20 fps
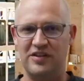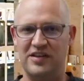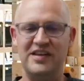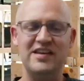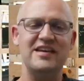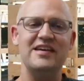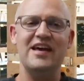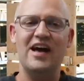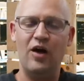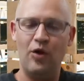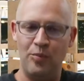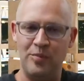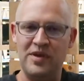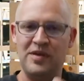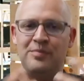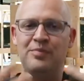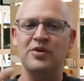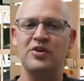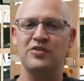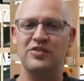He helped me
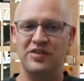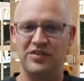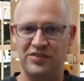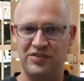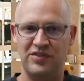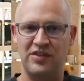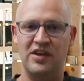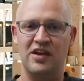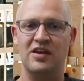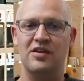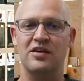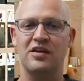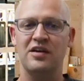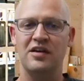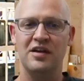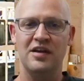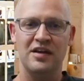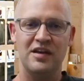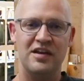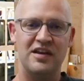build this thing.
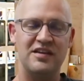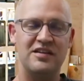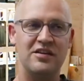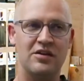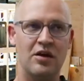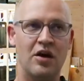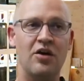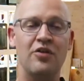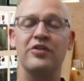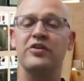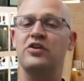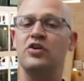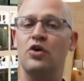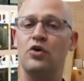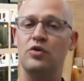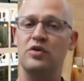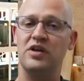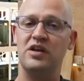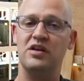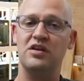He did all the
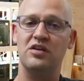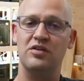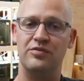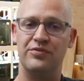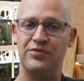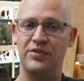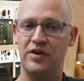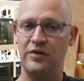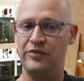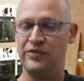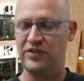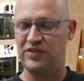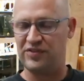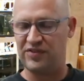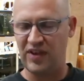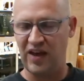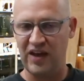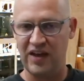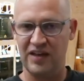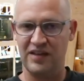coding of the
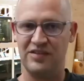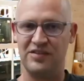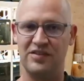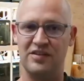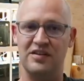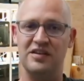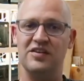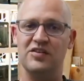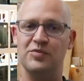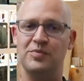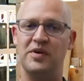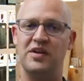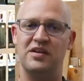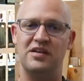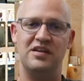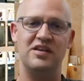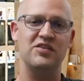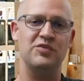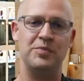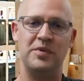sites, and he's
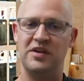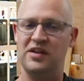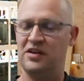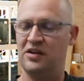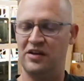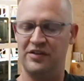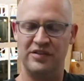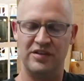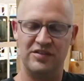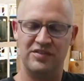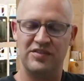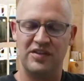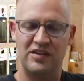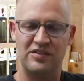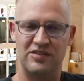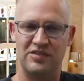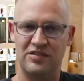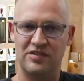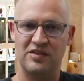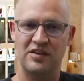been in on this
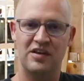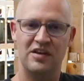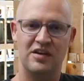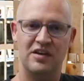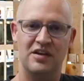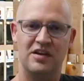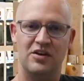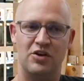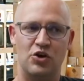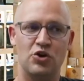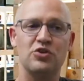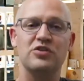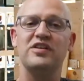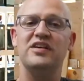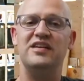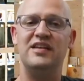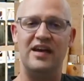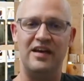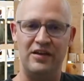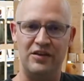since early
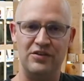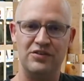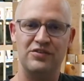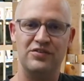days.